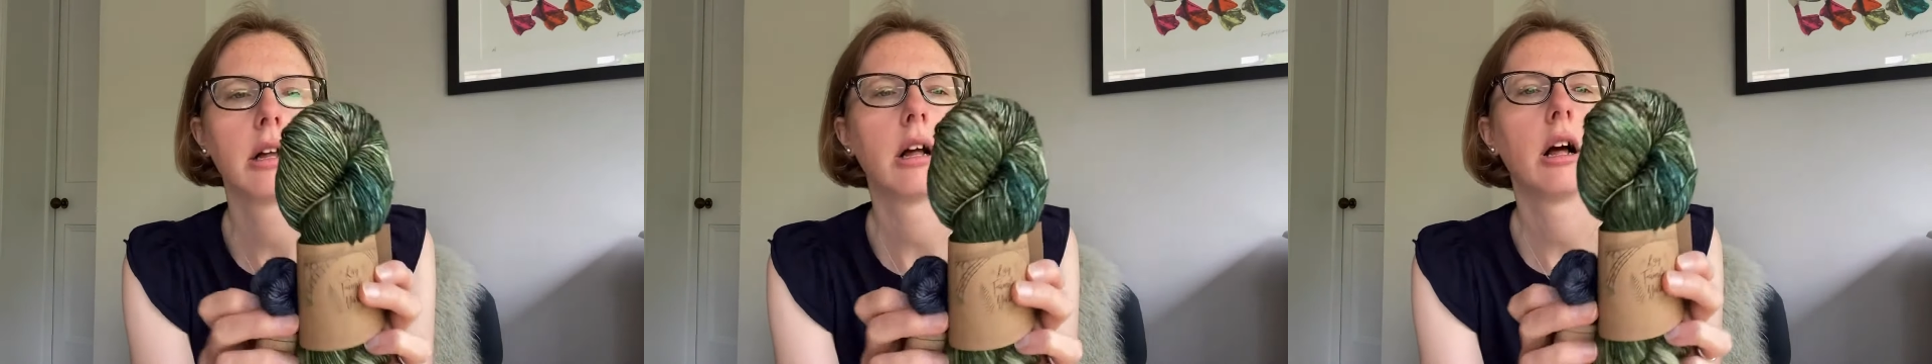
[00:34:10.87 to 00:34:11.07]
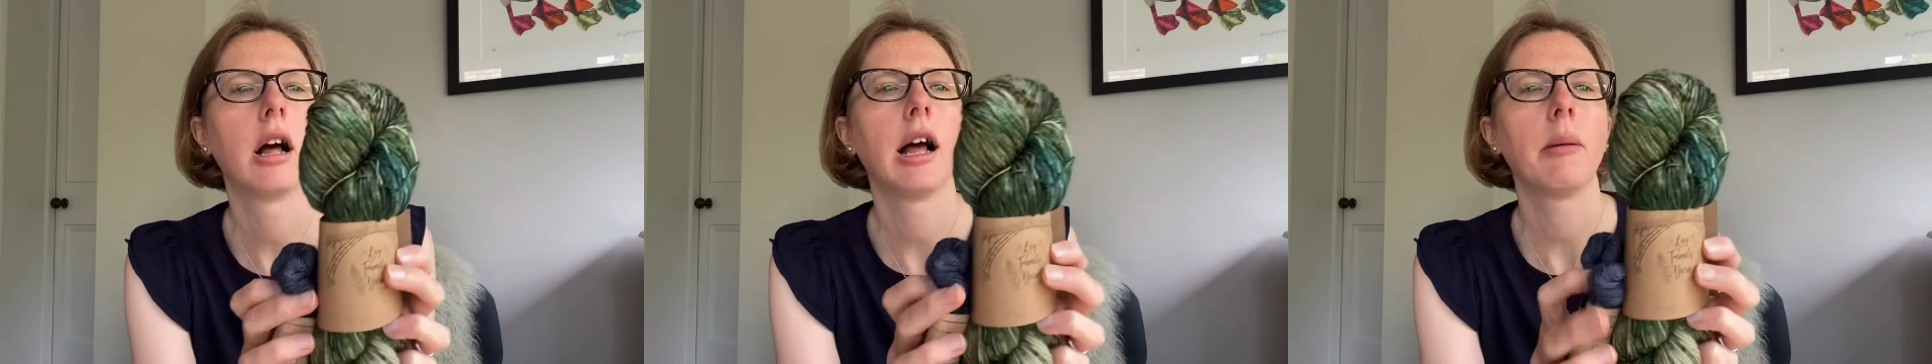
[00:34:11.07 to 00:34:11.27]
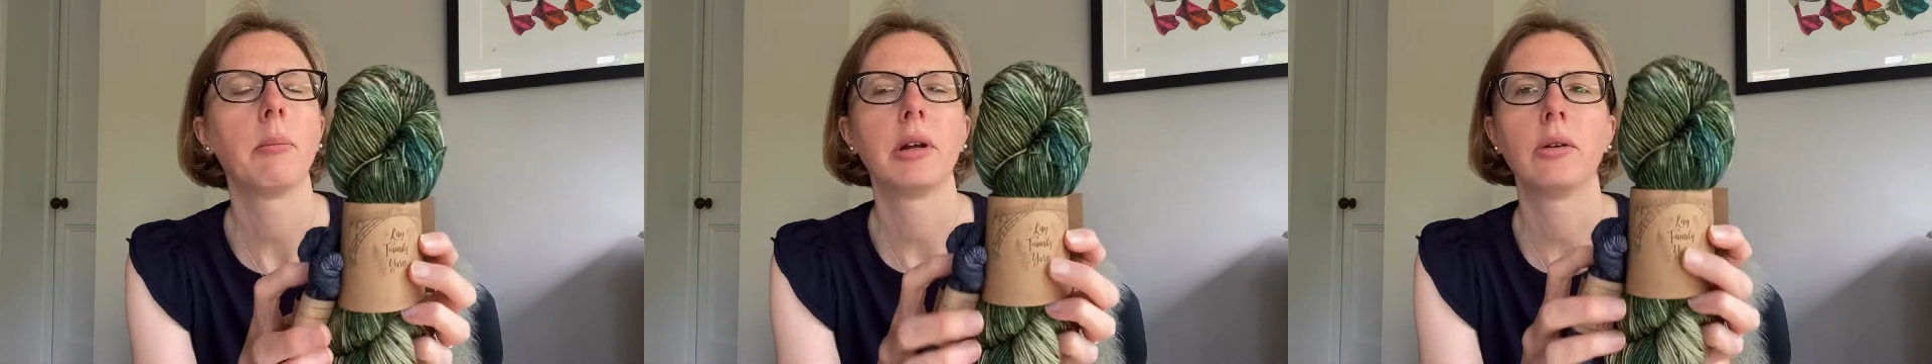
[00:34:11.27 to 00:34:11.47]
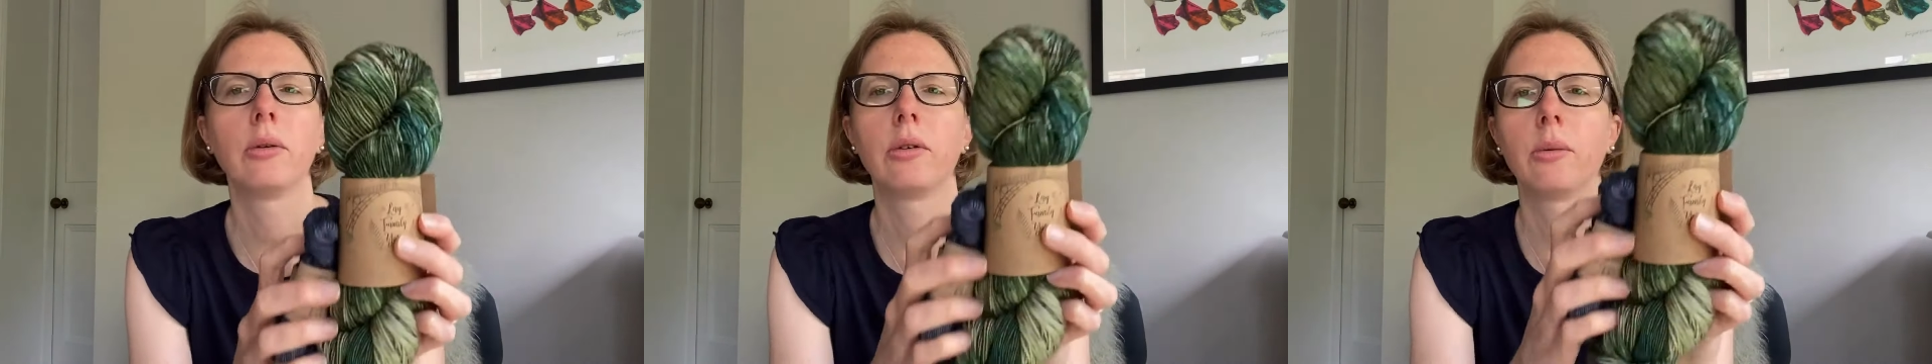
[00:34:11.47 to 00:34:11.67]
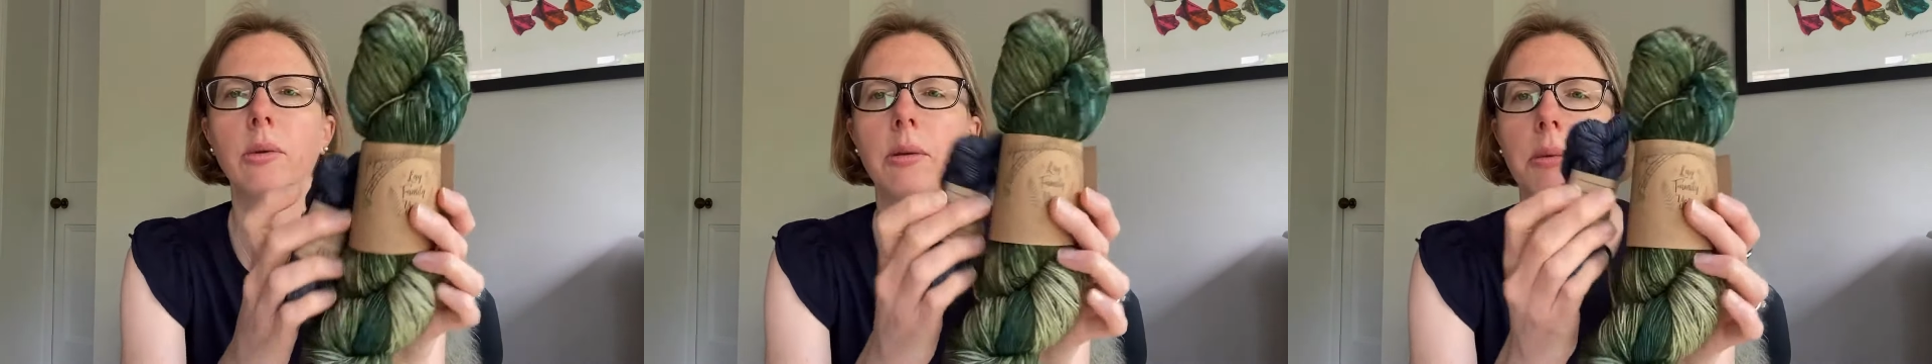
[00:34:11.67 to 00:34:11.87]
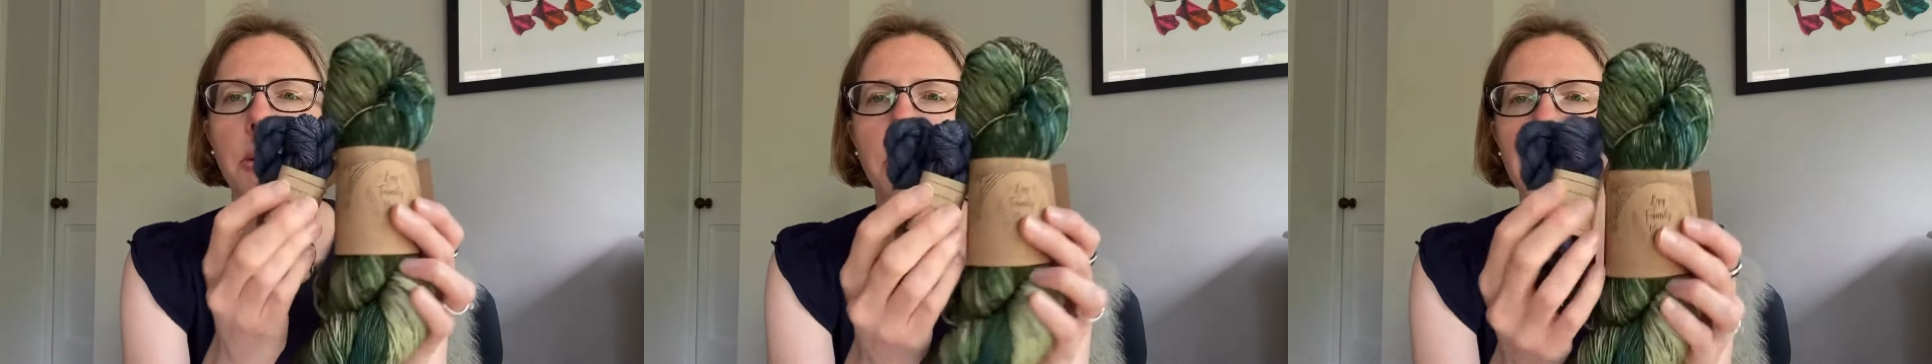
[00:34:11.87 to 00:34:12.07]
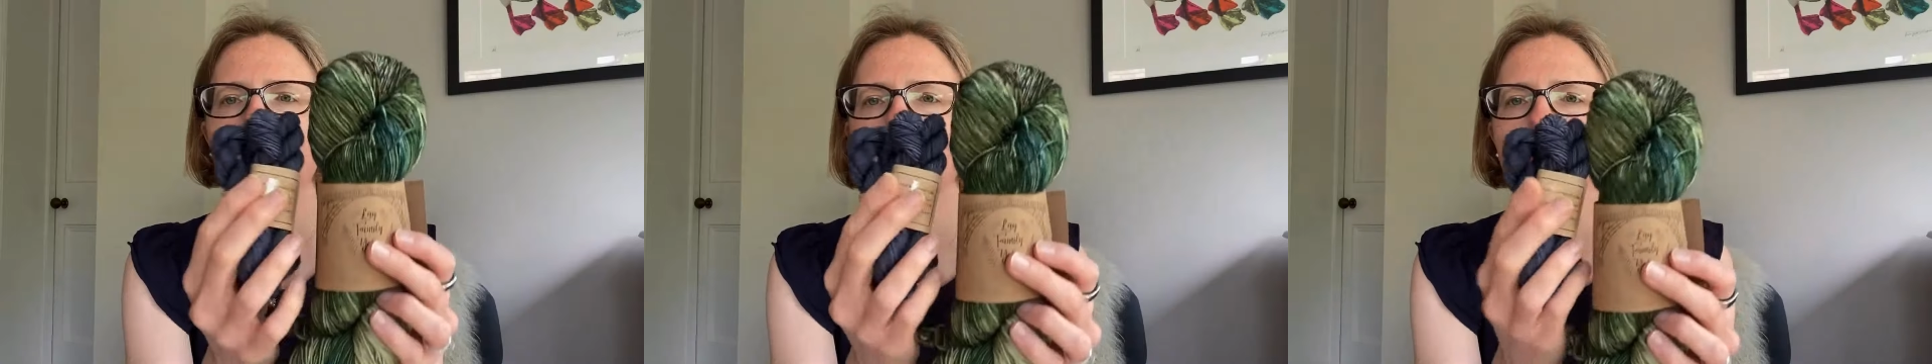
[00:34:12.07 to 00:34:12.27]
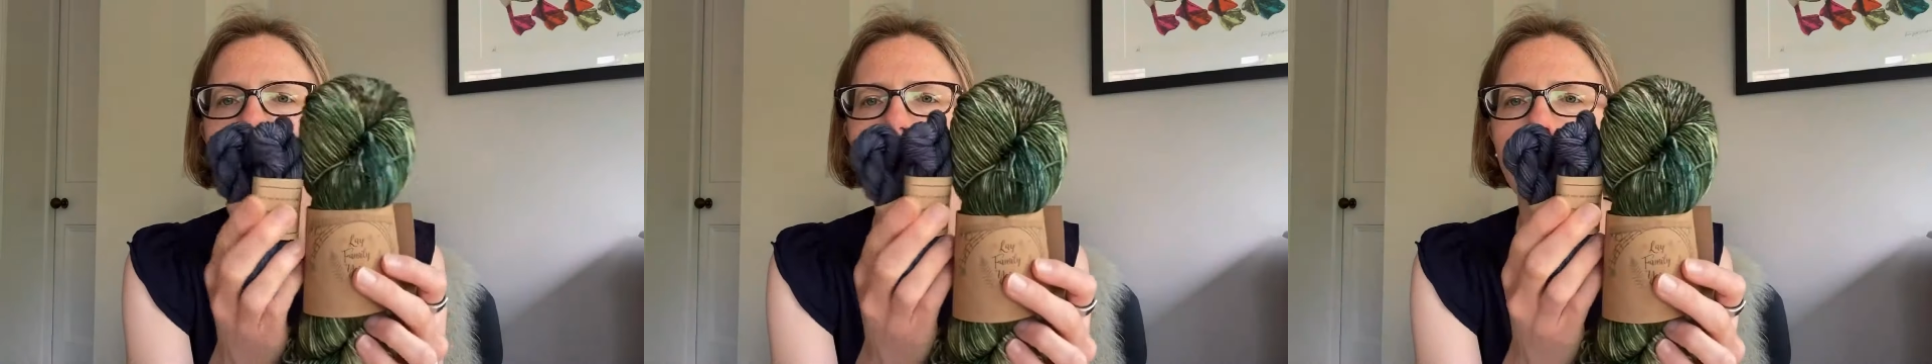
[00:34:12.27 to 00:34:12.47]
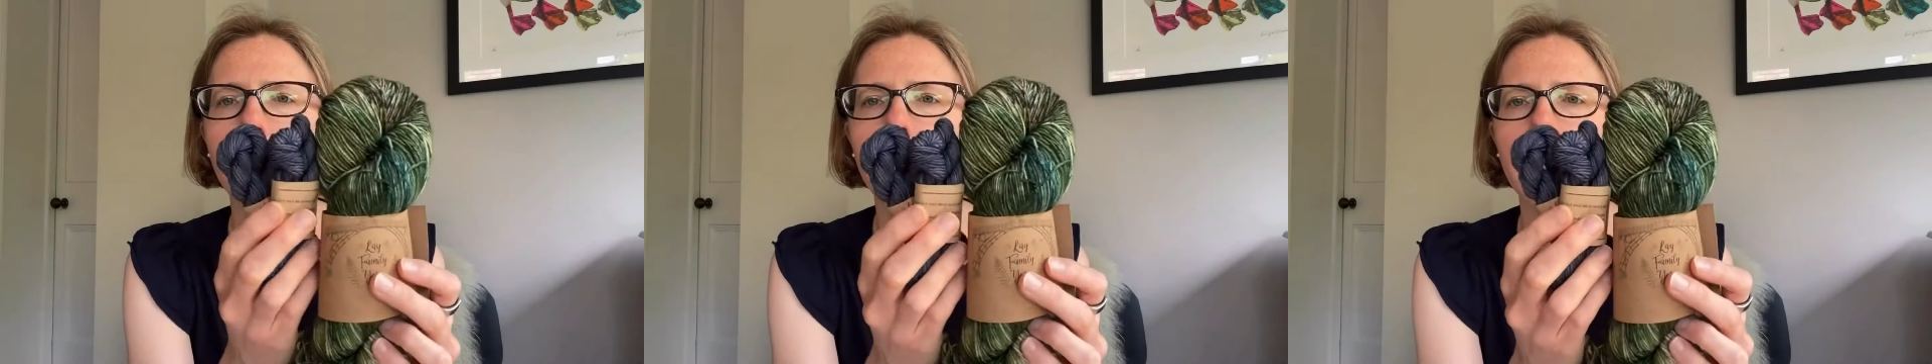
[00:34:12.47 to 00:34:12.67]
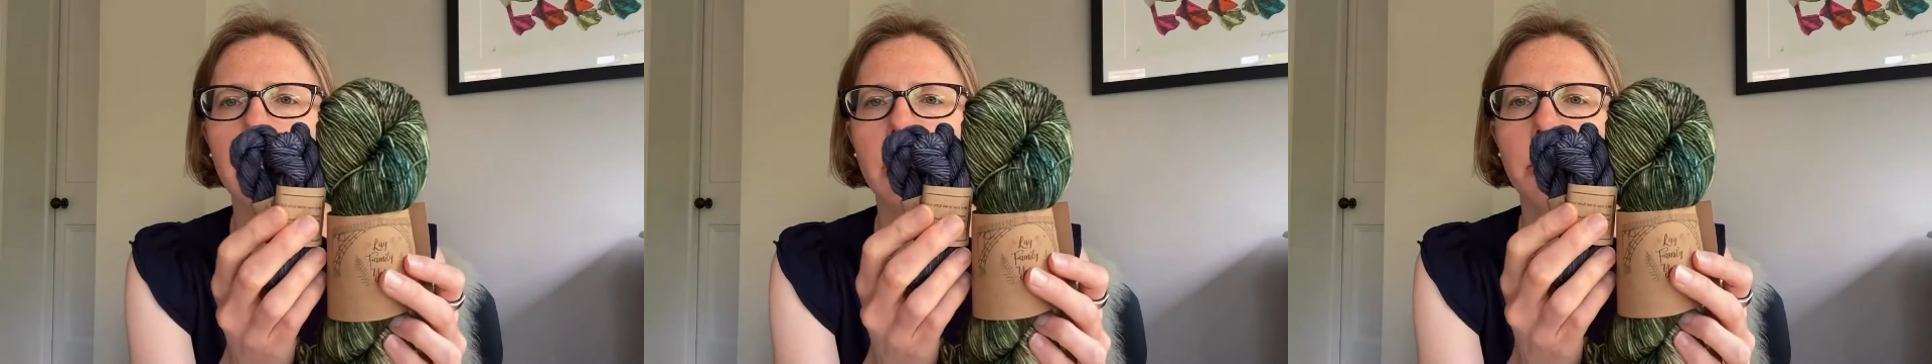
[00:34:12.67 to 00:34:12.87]
I had my daughter with me when I was going
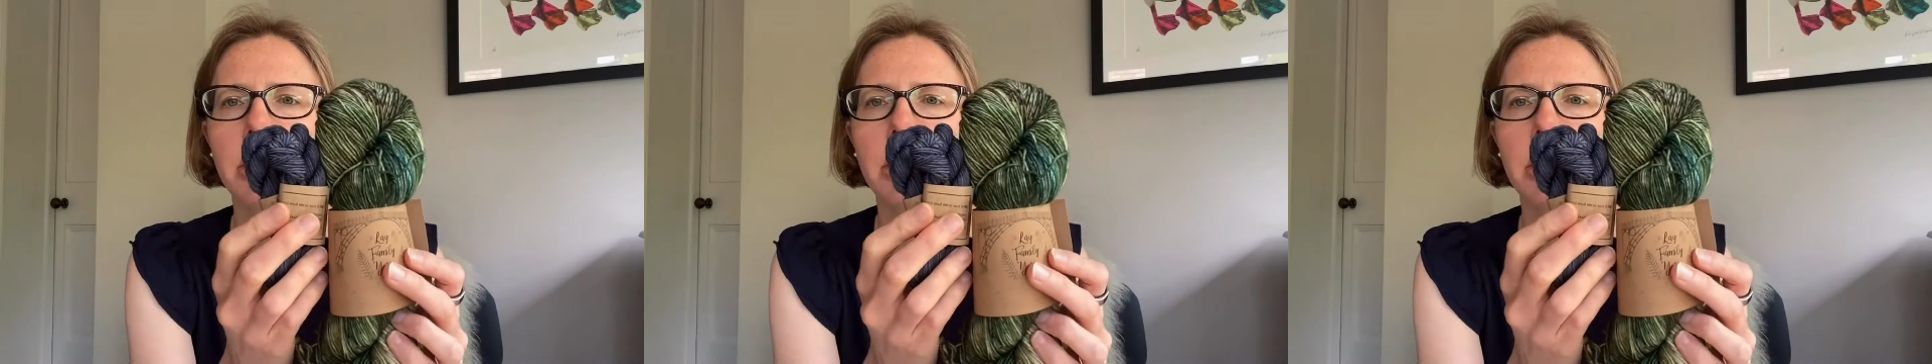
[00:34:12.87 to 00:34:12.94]
through them,